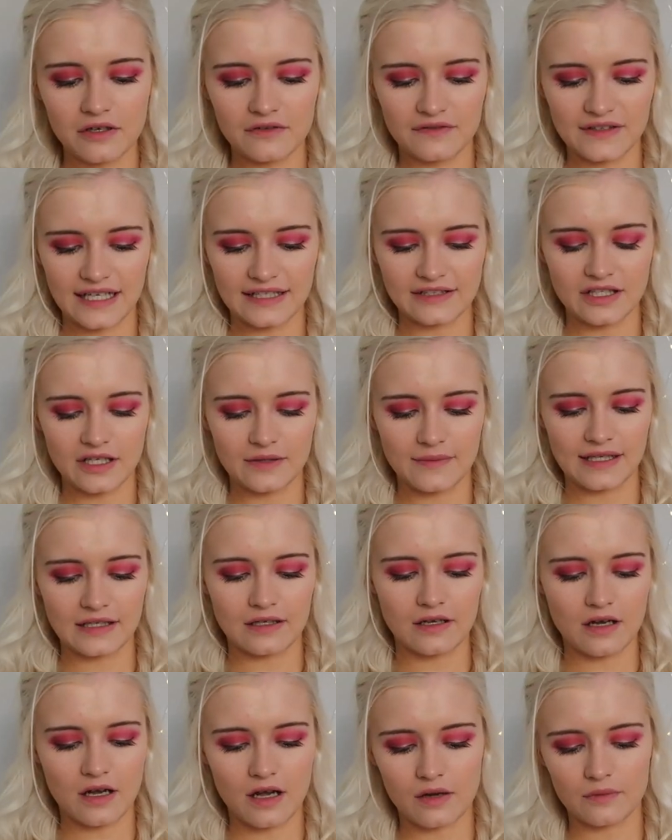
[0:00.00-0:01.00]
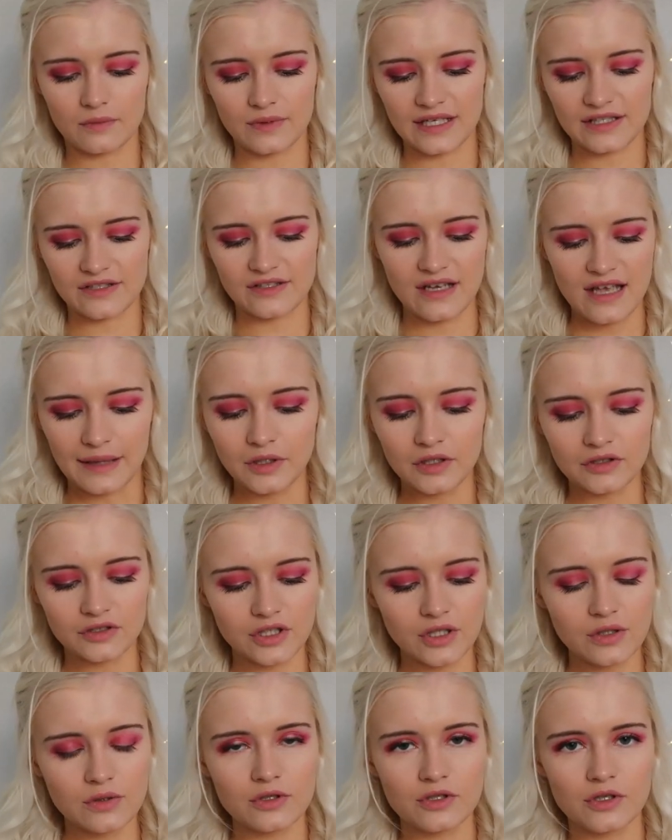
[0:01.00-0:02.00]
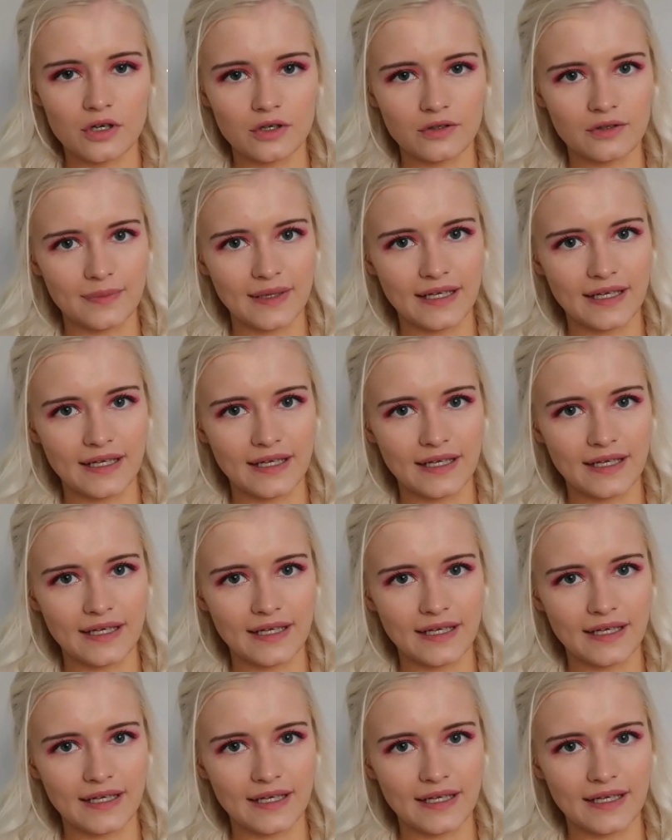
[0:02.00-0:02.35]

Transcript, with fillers: clothing item I got, which I'm not too sure